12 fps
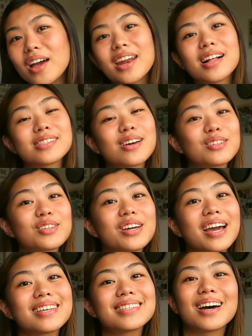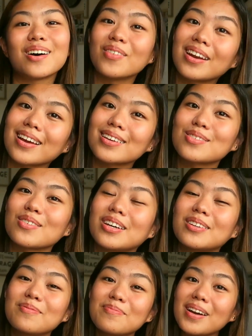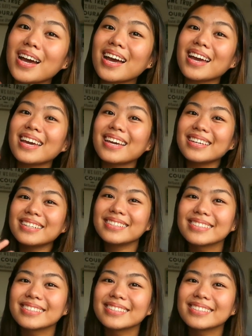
And I'll talk to you guys on my next one. Bye!